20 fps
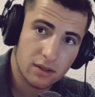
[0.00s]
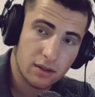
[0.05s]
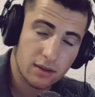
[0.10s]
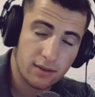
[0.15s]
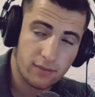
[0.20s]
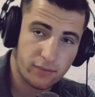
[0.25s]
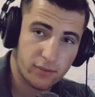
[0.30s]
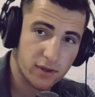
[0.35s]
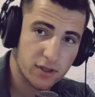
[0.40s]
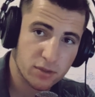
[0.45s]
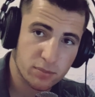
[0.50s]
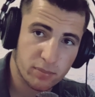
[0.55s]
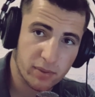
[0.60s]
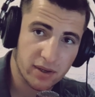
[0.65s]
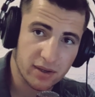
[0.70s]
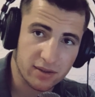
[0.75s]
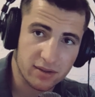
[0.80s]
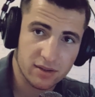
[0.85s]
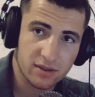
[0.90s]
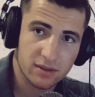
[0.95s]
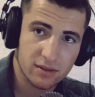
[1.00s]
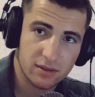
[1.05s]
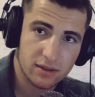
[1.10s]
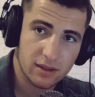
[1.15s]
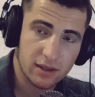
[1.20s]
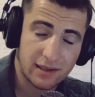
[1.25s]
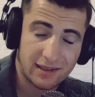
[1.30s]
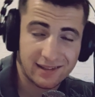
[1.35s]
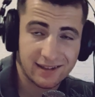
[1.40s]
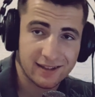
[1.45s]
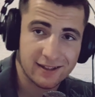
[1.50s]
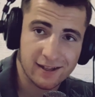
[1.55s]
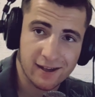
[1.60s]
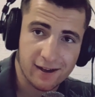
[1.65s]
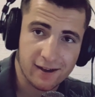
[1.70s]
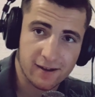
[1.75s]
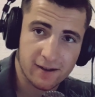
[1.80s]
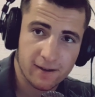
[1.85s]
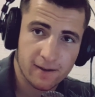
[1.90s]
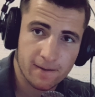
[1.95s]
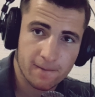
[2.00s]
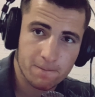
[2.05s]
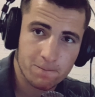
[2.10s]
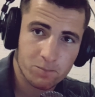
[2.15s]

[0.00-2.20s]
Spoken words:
if you expect an attack.